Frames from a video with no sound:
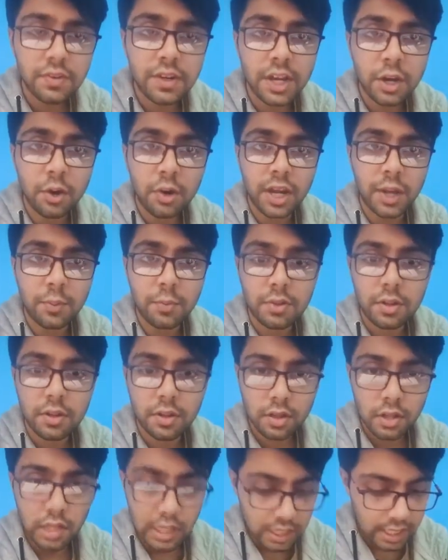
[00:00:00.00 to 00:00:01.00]
karyotypes.
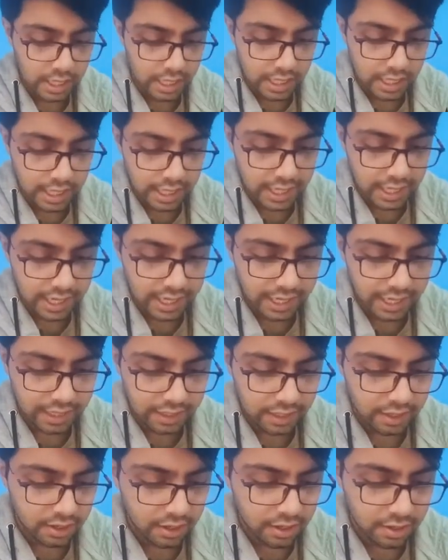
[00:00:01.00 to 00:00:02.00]
It's like
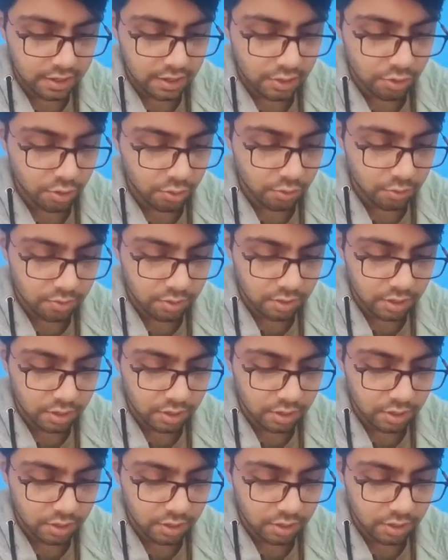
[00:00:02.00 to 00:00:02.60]
Turner syndrome.